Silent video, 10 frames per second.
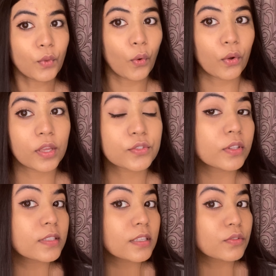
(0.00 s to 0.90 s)
Okay, so
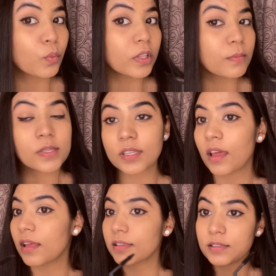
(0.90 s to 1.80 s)
this is with
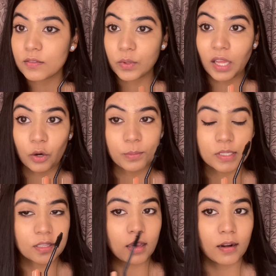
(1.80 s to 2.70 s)
mascara, this is without
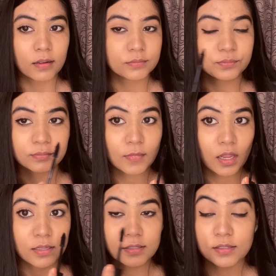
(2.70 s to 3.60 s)
mascara.
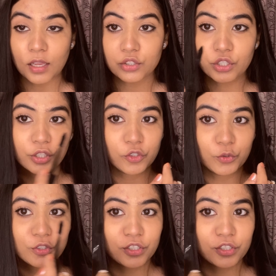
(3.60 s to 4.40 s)
Such a huge